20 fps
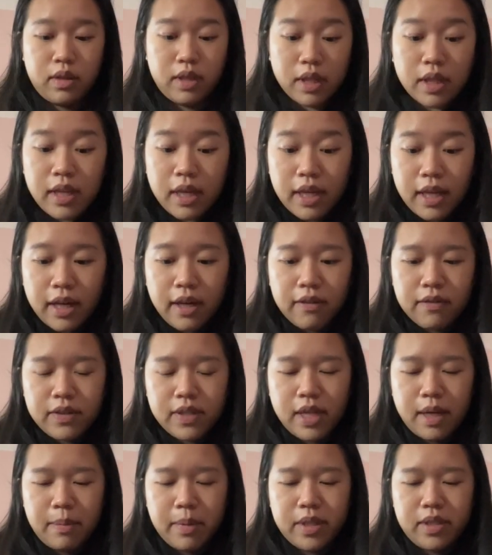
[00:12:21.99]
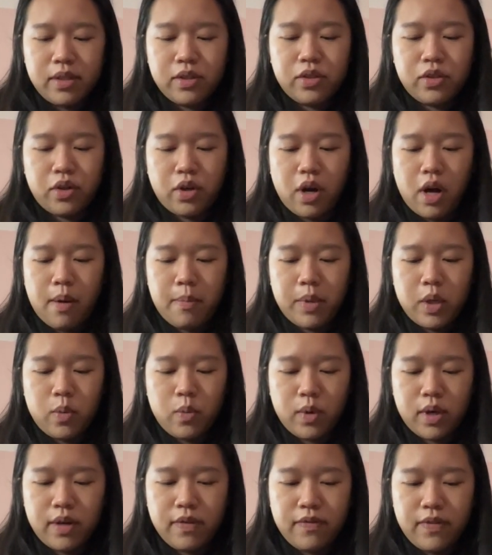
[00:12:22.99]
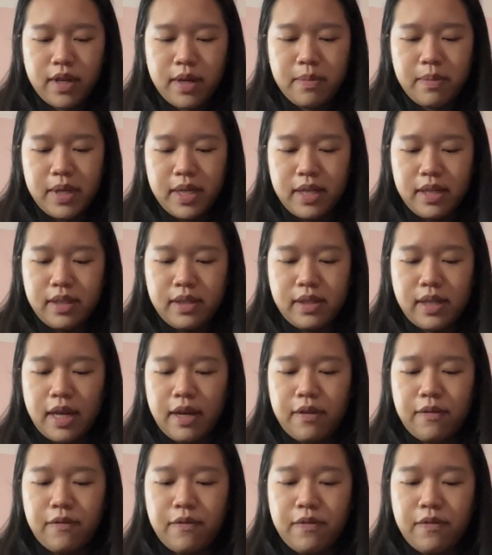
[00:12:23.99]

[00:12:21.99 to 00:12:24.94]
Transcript: The gifts that my sister got me, one of them is a